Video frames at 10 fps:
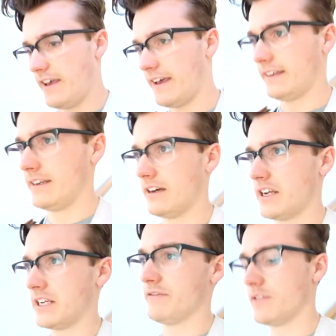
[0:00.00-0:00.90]
And
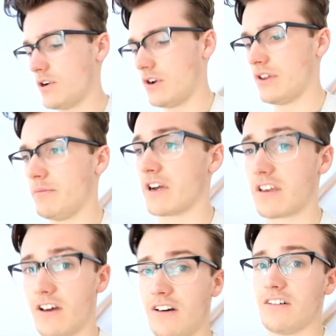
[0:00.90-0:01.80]
I forgot that my
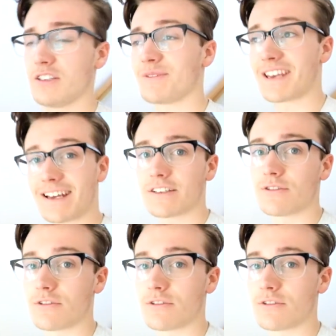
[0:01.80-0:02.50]
card has been cancelled